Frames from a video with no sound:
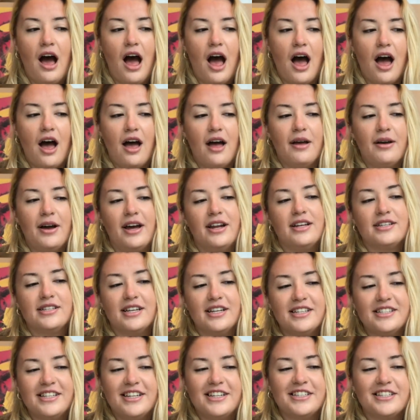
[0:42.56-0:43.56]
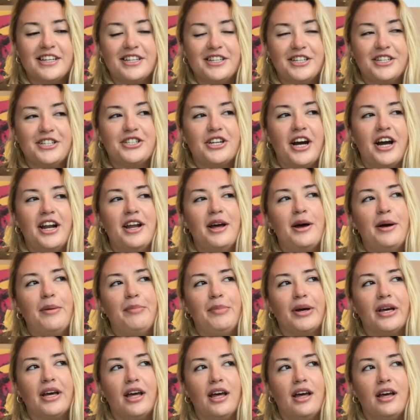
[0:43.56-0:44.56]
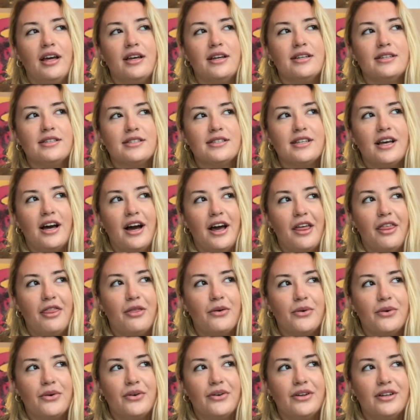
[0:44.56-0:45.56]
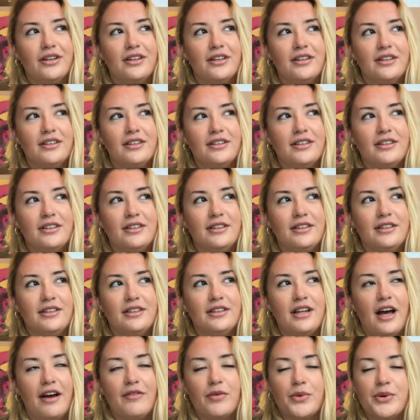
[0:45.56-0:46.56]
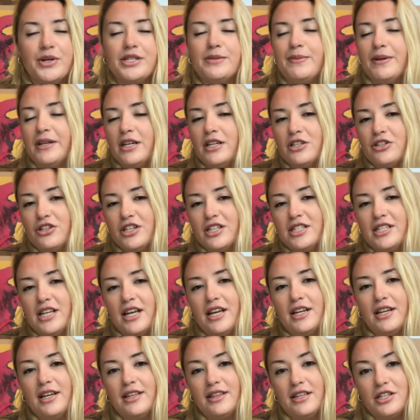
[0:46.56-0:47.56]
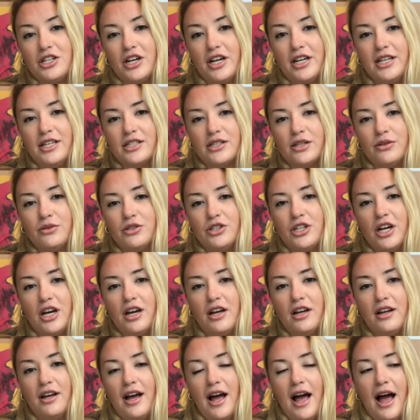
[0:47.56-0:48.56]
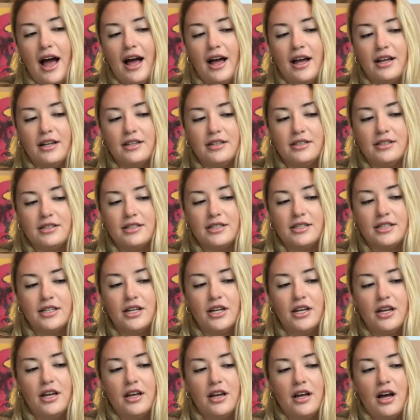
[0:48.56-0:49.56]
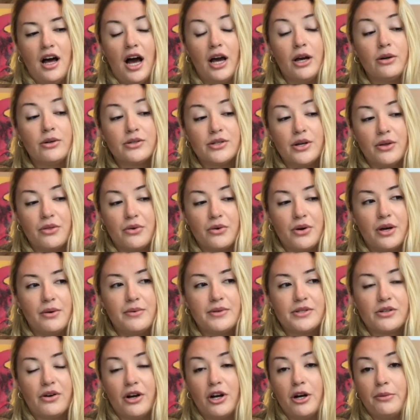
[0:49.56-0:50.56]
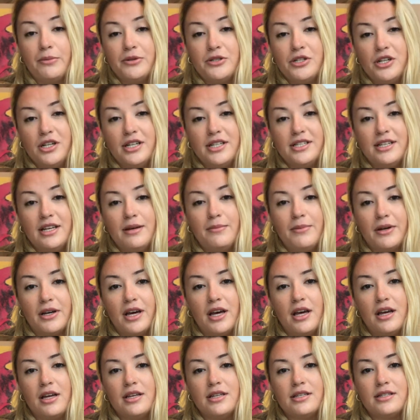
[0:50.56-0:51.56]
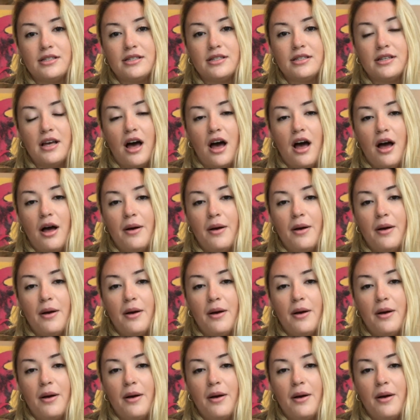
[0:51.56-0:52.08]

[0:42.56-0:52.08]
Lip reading: I decided to intern in China because I thought I've always been interested in the Chinese culture, and I also thought it was a great opportunity because